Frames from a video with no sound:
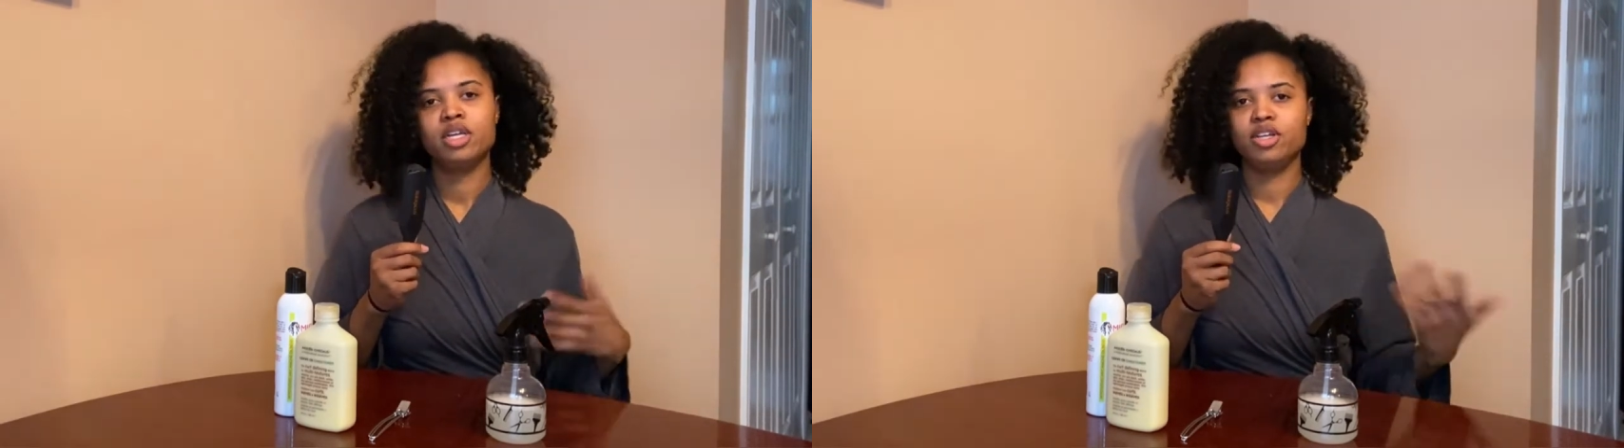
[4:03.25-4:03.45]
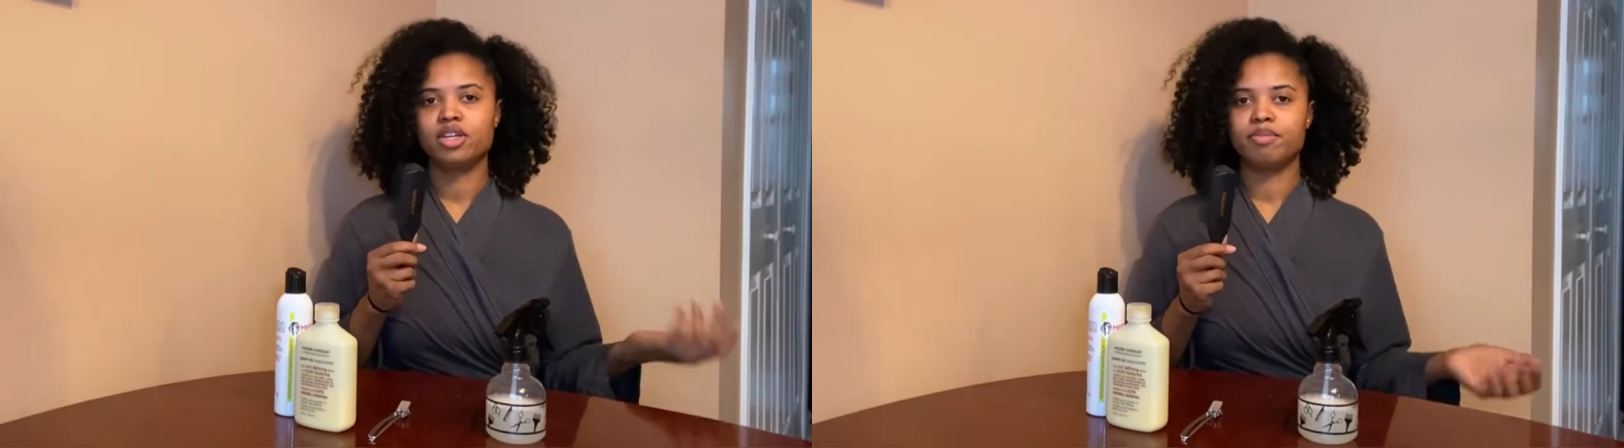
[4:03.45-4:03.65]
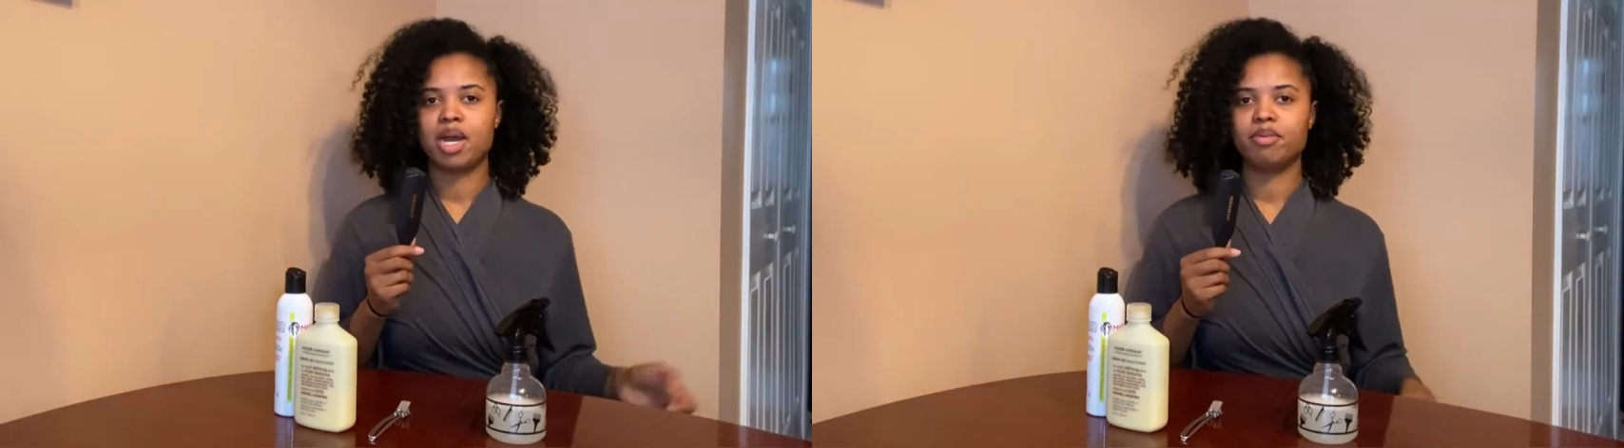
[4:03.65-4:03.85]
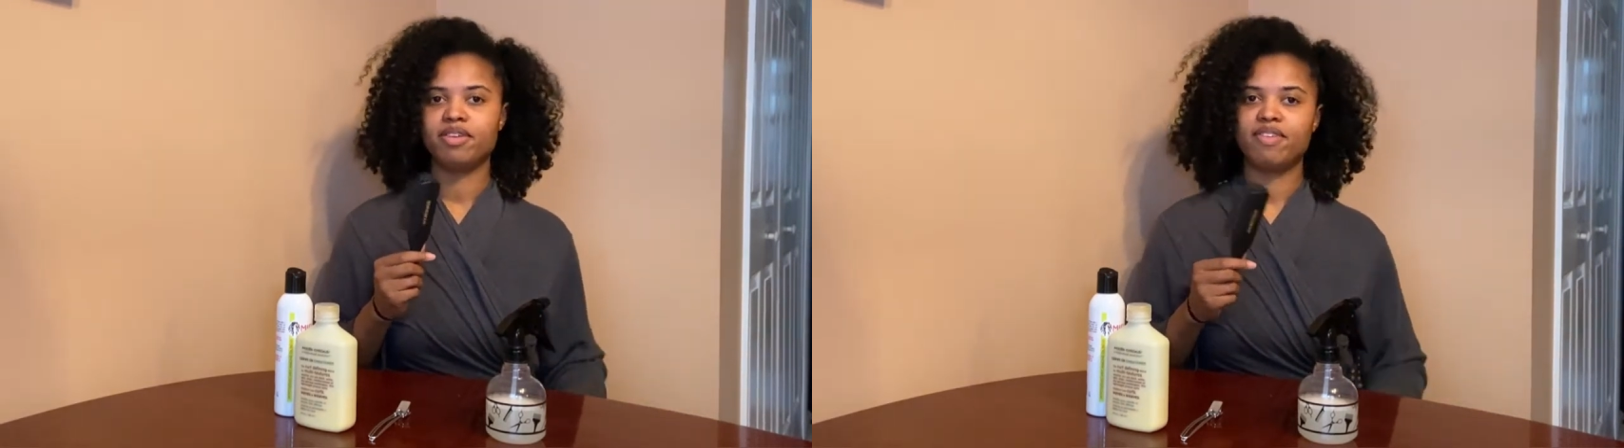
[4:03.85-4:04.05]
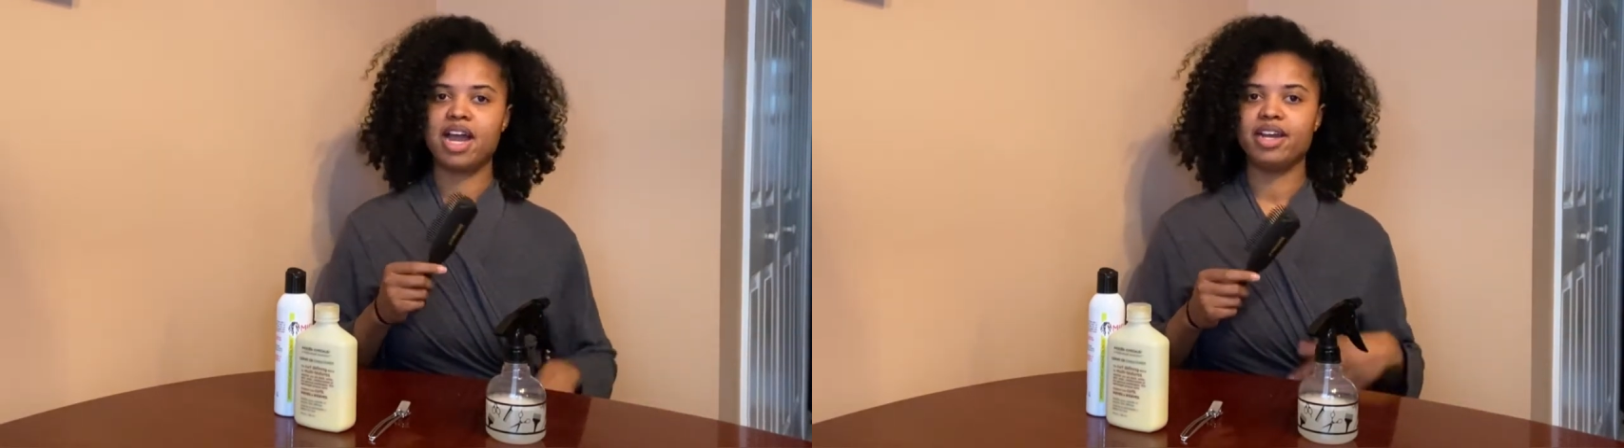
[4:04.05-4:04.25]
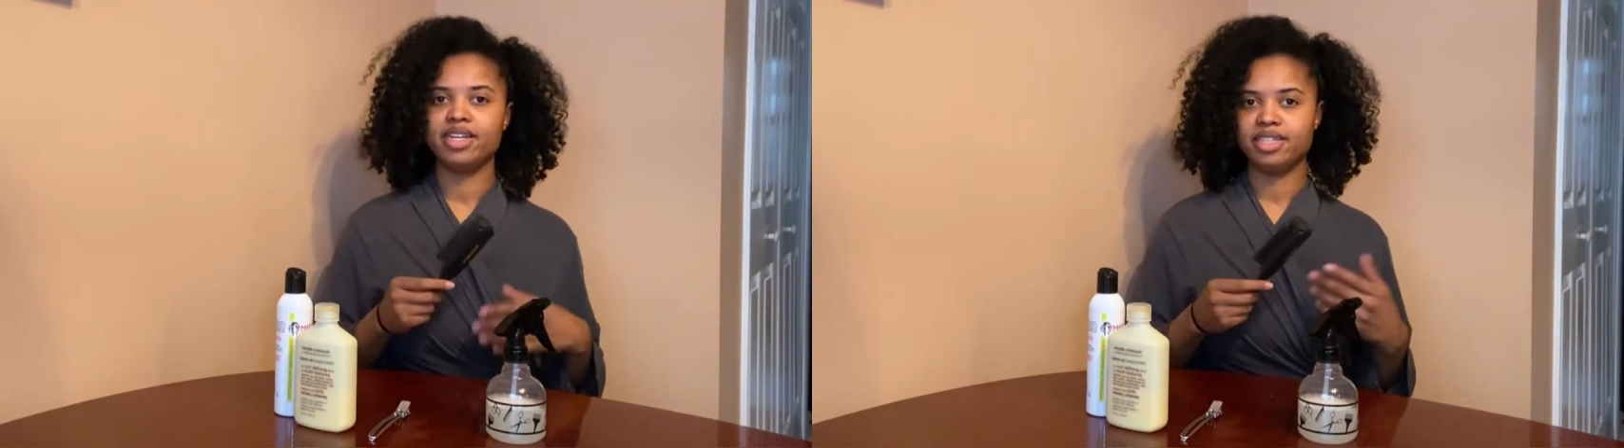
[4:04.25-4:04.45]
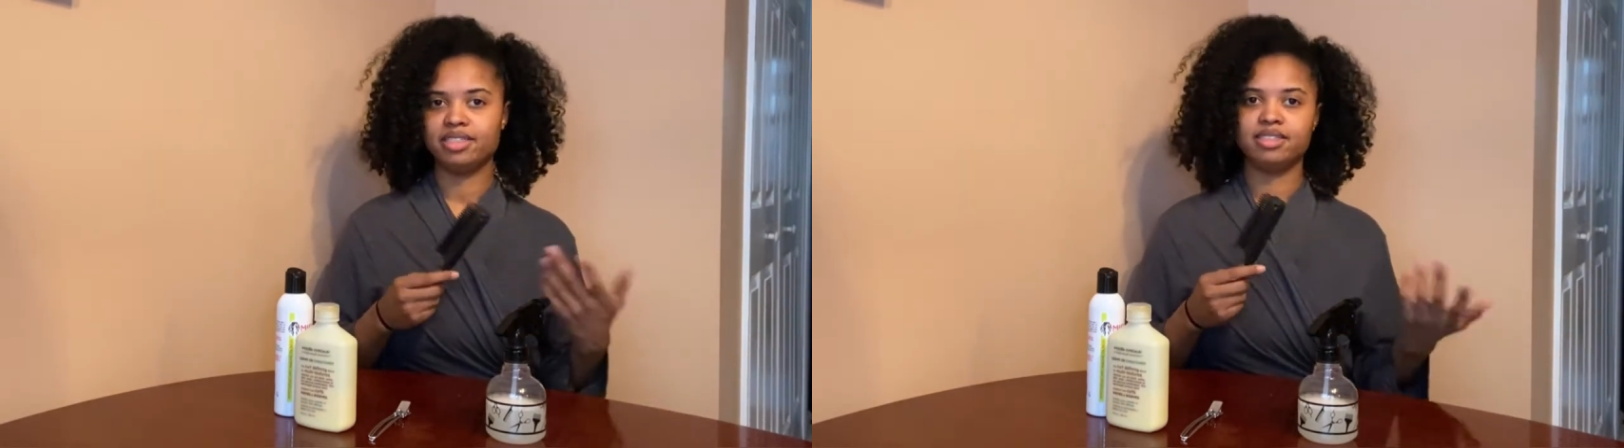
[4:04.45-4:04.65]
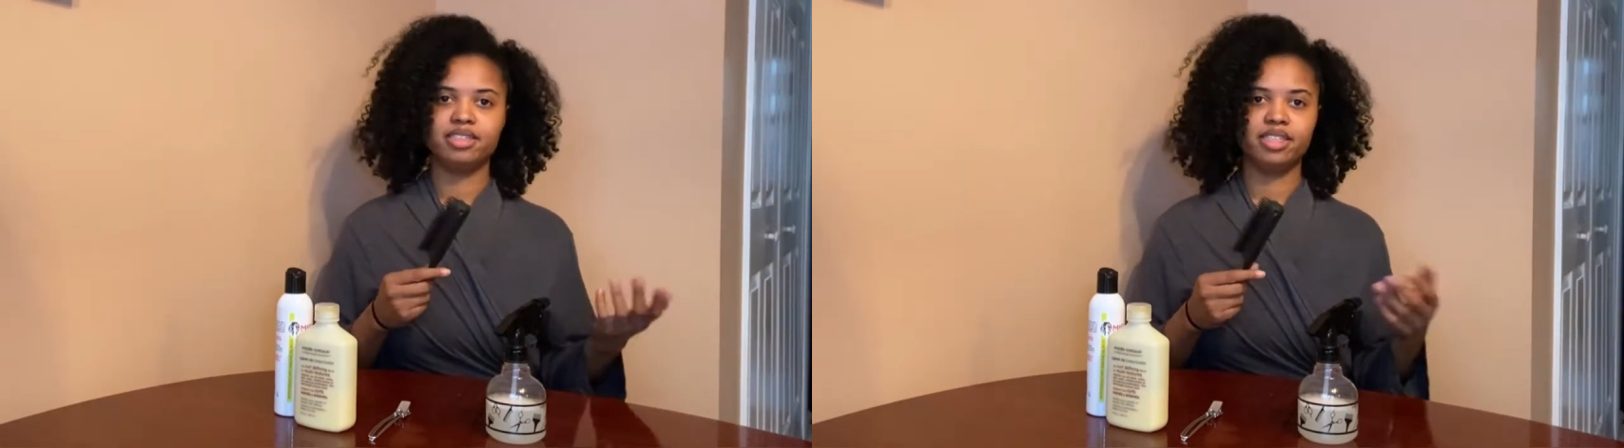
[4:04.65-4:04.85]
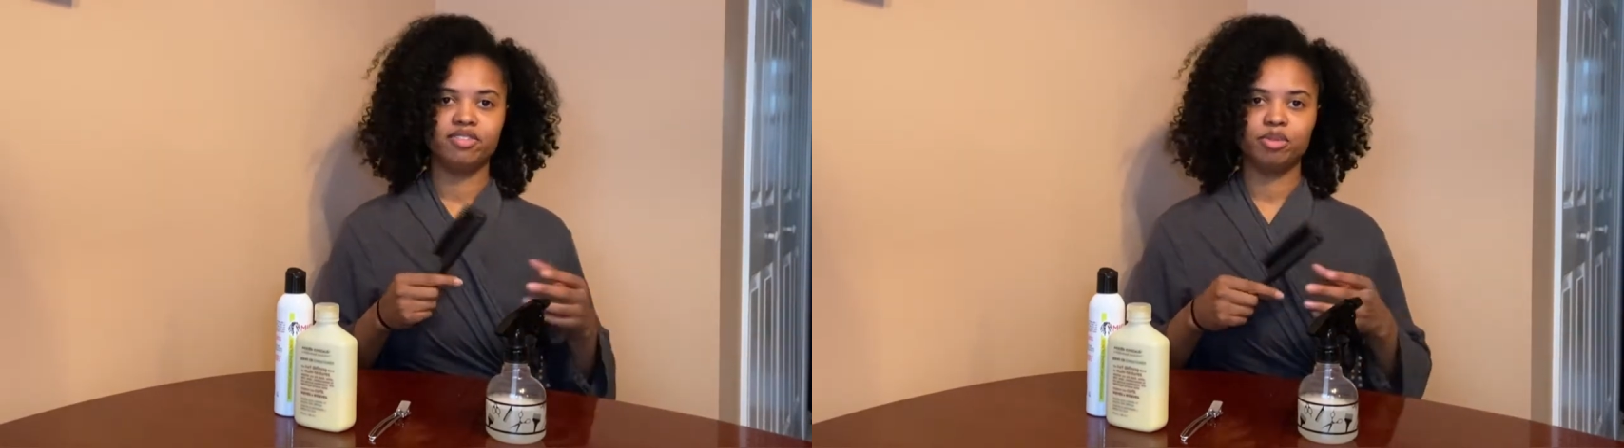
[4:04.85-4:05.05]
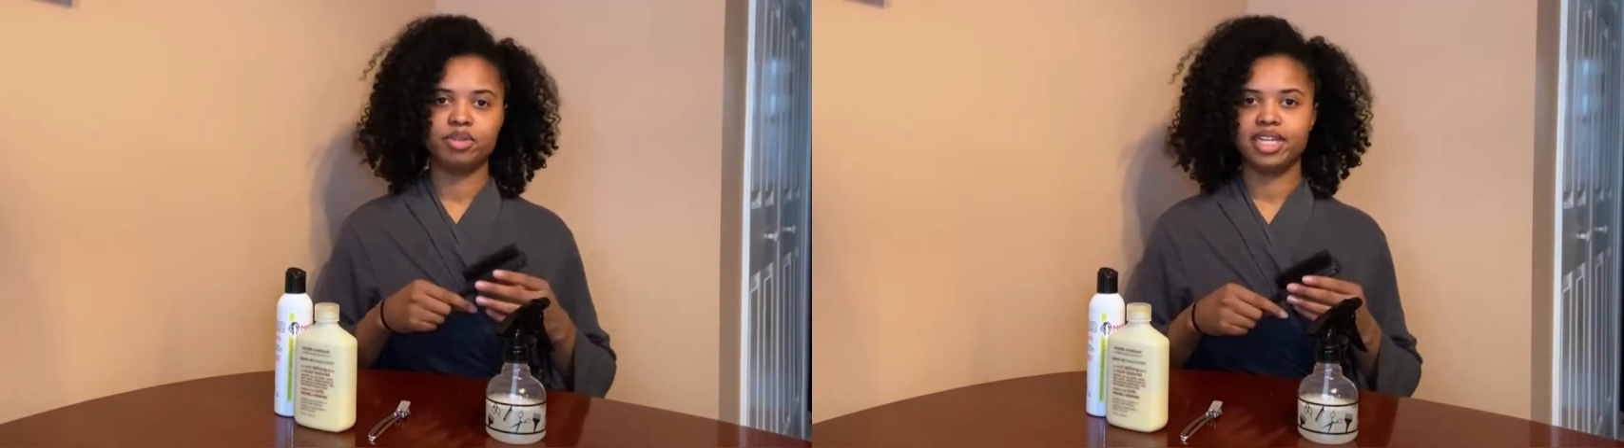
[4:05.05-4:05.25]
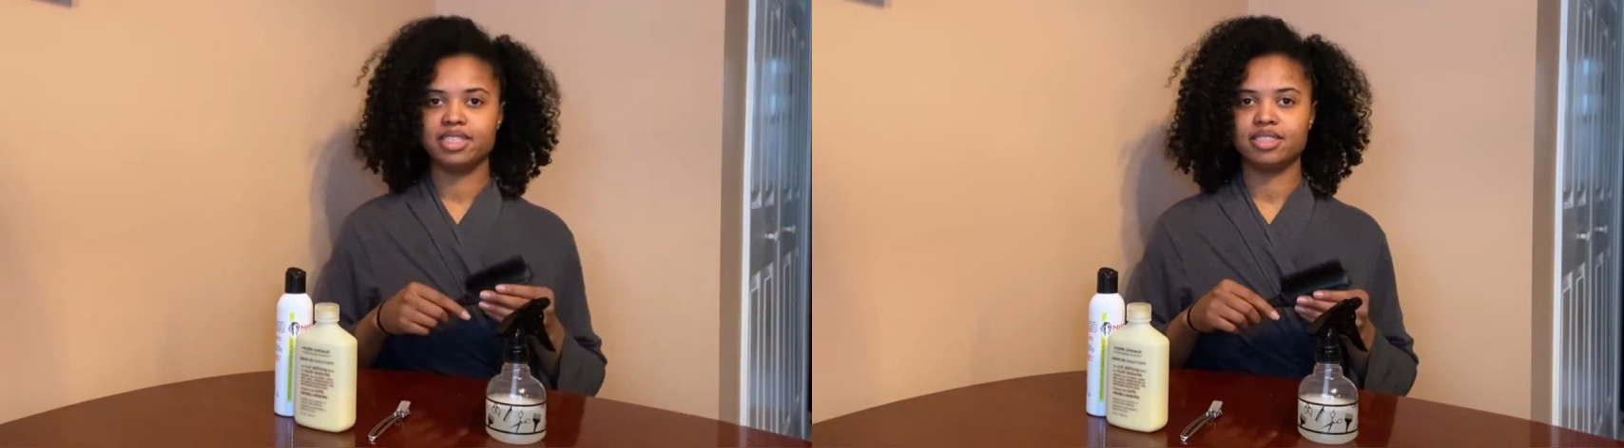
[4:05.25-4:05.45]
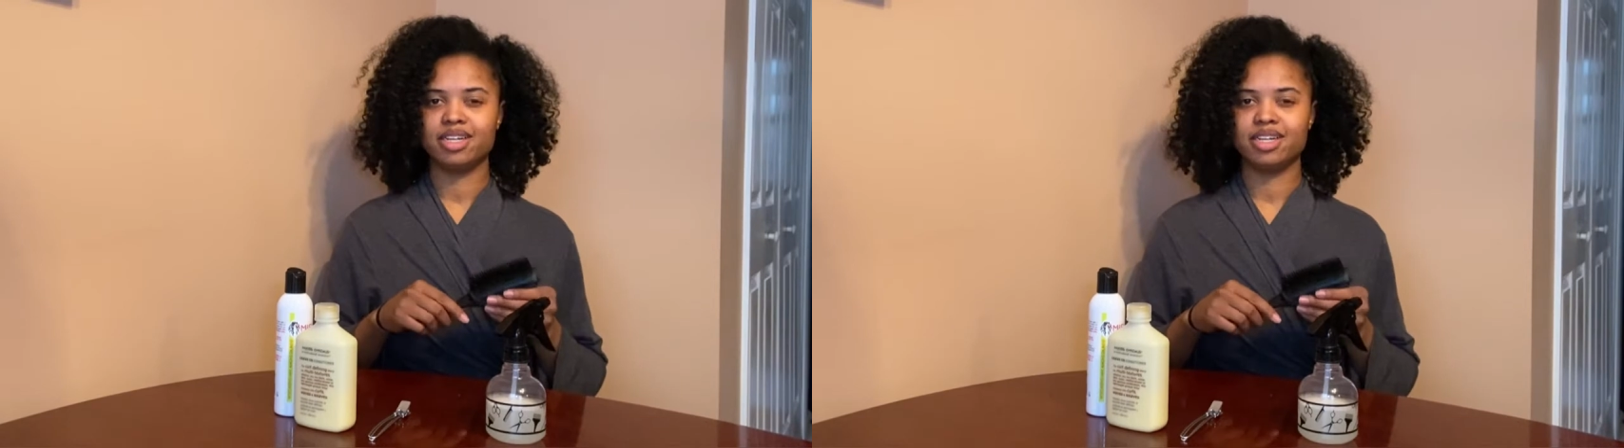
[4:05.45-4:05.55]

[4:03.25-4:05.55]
you can probably find these in different places.